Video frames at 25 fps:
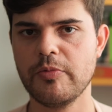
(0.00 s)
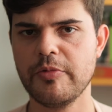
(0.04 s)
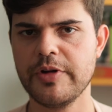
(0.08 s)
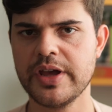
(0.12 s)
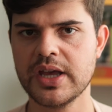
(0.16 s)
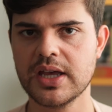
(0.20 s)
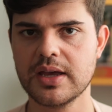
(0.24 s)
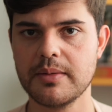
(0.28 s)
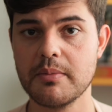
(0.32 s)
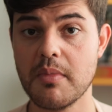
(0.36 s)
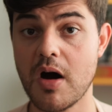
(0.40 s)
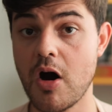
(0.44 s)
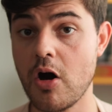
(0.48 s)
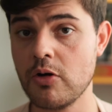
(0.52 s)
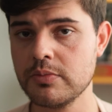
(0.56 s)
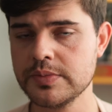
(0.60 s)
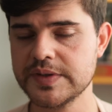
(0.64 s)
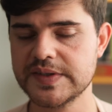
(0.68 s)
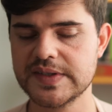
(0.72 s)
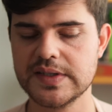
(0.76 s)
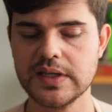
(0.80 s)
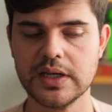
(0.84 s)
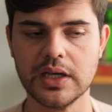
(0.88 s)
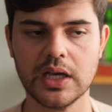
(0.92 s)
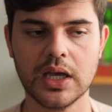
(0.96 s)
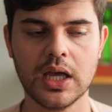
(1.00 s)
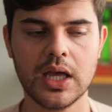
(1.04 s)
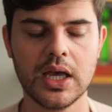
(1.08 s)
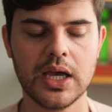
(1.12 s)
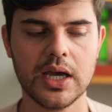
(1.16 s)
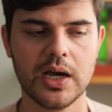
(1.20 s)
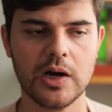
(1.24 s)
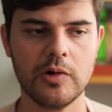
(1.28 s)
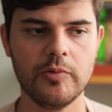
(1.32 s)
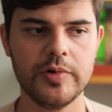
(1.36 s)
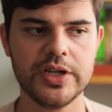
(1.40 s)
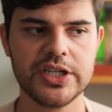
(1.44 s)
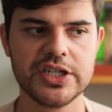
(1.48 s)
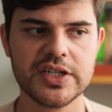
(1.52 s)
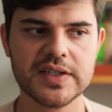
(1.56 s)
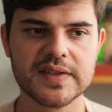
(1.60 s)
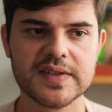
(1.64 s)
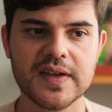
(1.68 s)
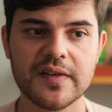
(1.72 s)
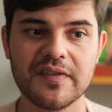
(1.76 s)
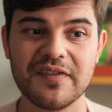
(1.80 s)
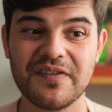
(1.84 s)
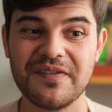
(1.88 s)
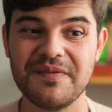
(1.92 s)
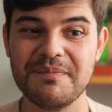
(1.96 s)
Wing Malmsteen, which is
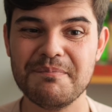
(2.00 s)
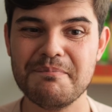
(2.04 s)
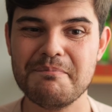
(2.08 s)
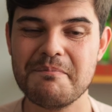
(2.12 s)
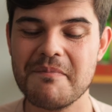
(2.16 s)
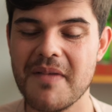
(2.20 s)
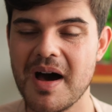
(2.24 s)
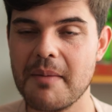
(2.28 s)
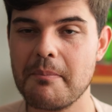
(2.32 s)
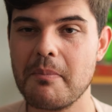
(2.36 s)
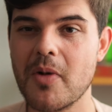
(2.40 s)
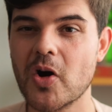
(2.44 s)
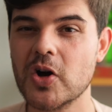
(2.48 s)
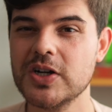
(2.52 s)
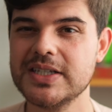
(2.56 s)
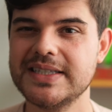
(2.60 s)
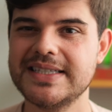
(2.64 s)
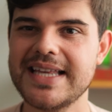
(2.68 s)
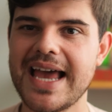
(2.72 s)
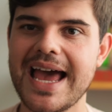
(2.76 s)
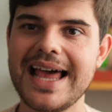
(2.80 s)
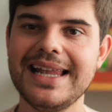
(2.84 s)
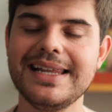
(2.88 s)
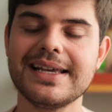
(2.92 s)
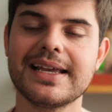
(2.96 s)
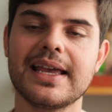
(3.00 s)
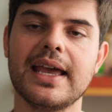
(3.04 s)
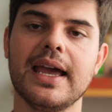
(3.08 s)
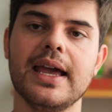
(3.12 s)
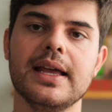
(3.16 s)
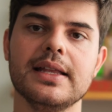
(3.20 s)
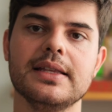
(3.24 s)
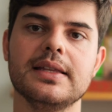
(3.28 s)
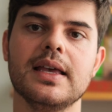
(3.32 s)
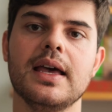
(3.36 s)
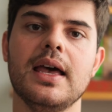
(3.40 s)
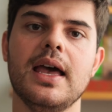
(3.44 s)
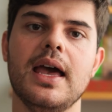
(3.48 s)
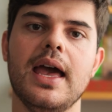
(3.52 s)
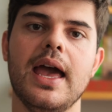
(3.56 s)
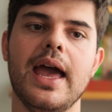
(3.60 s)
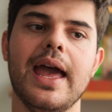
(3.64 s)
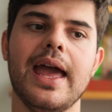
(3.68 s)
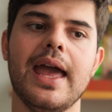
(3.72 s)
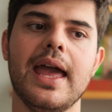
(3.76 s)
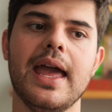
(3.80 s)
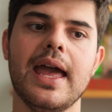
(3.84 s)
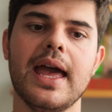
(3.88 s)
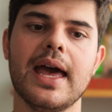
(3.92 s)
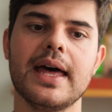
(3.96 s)
a more delicate
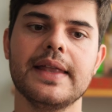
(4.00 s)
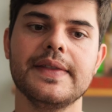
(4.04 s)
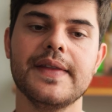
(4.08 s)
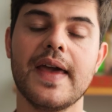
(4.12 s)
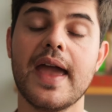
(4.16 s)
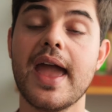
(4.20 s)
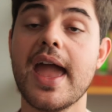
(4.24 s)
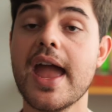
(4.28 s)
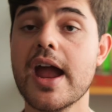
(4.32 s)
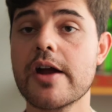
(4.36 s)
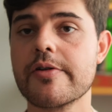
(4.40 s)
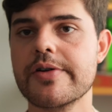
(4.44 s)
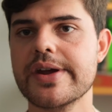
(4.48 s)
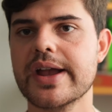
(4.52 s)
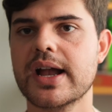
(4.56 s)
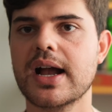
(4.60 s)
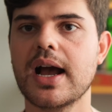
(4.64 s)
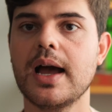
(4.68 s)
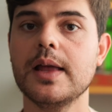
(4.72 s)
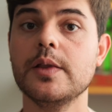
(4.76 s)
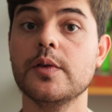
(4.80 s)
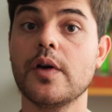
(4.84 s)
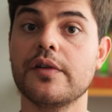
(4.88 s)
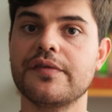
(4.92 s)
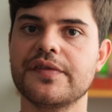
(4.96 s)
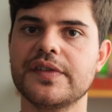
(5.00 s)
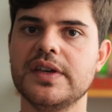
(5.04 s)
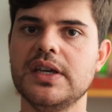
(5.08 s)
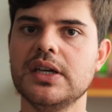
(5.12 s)
and airy kind of